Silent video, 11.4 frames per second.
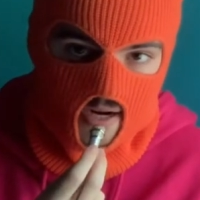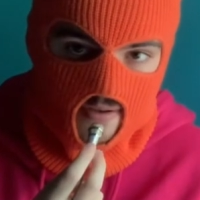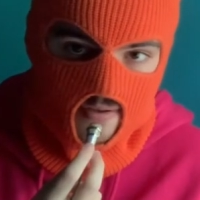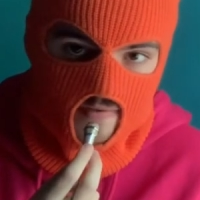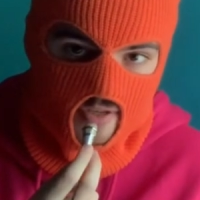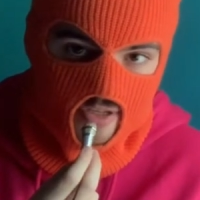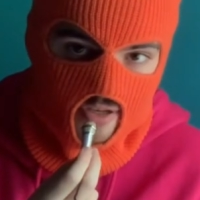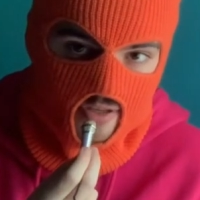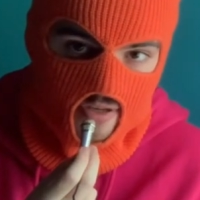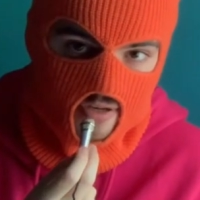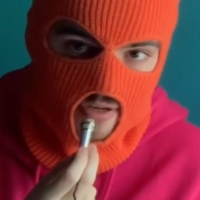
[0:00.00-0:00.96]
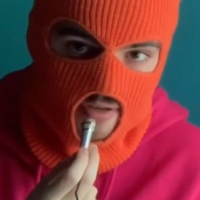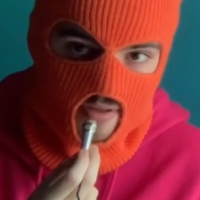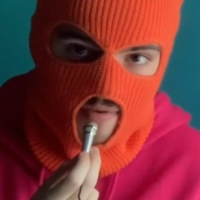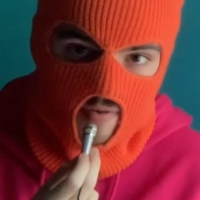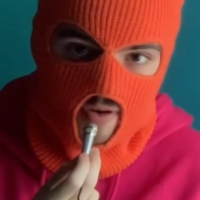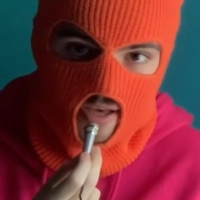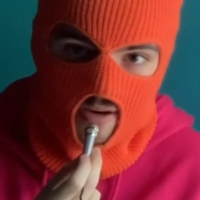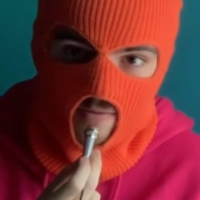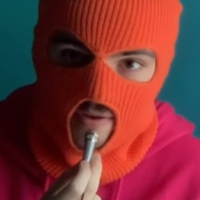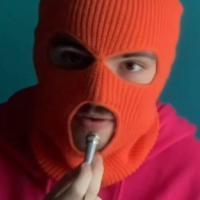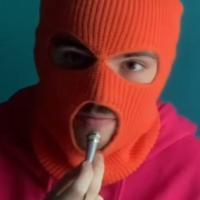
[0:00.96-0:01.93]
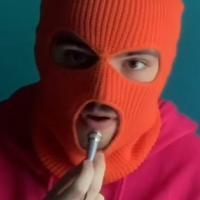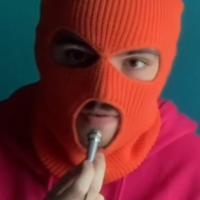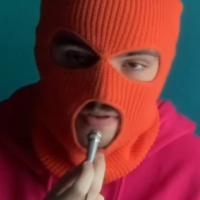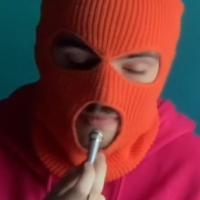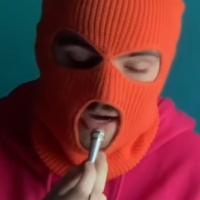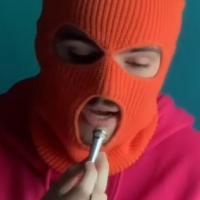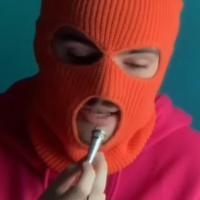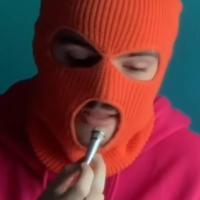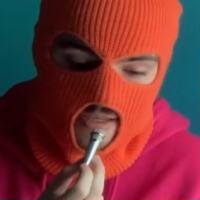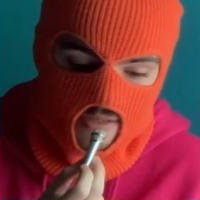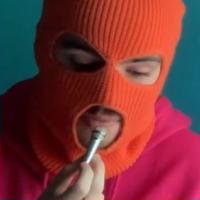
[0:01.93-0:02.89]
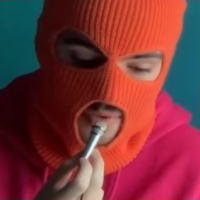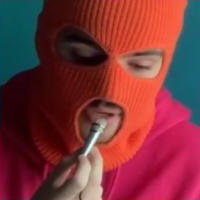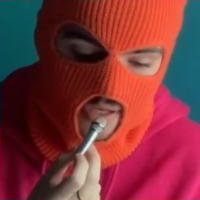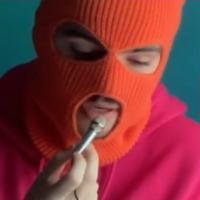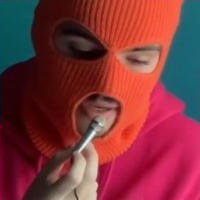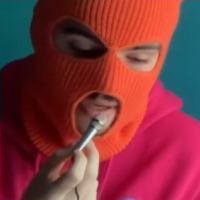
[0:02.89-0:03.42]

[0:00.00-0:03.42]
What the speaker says: of each other. They've hit a really rough spot at this point.